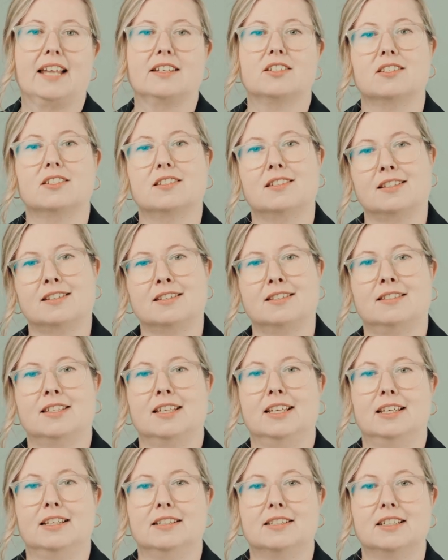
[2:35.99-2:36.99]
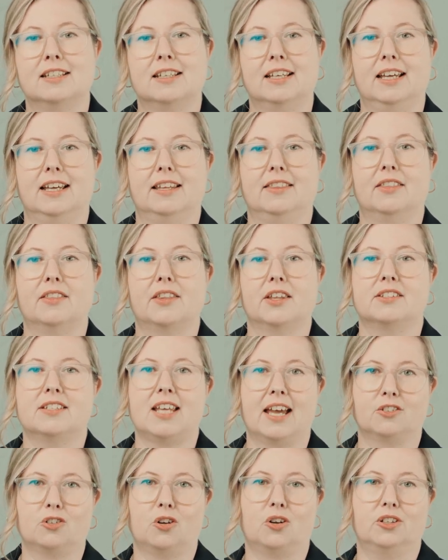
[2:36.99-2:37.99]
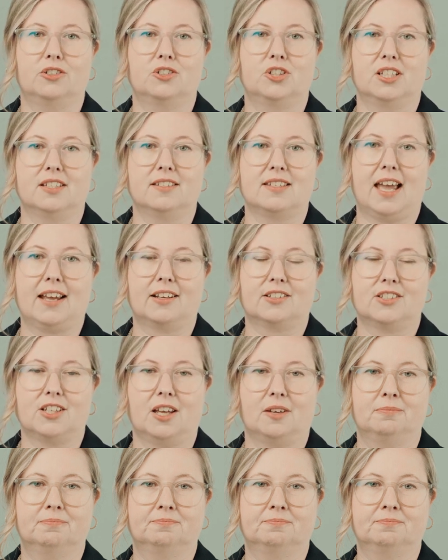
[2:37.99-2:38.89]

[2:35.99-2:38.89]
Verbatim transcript: and to succeed in the technology sector.